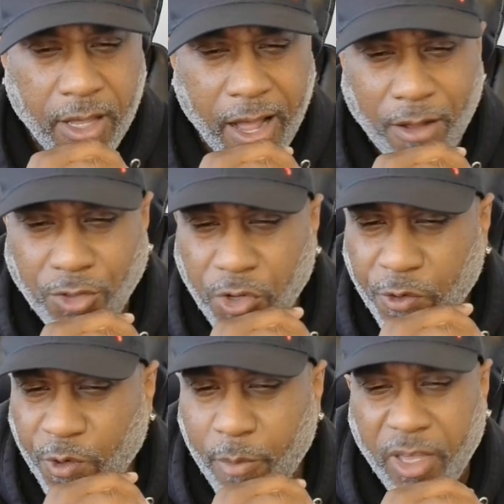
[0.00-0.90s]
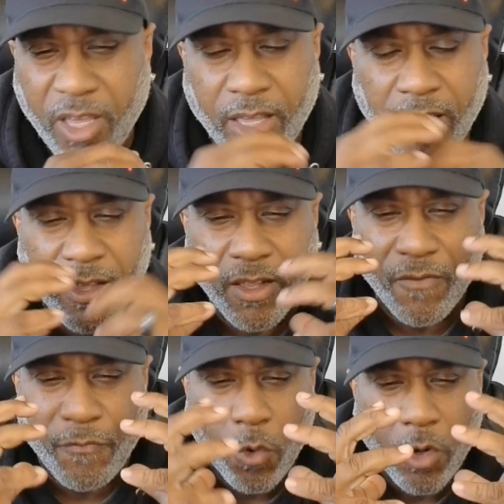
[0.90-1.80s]
Our children are being
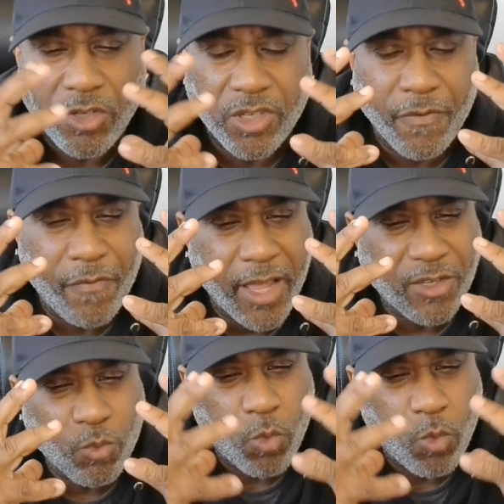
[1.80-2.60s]
forced to face